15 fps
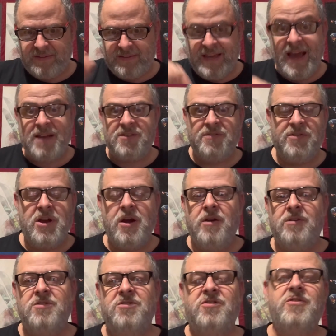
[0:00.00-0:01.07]
cast of
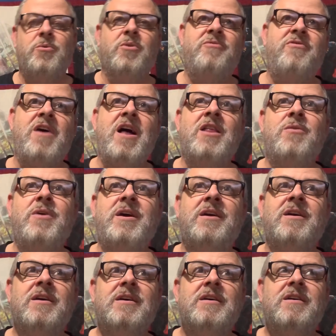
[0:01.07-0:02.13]
characters that we're following,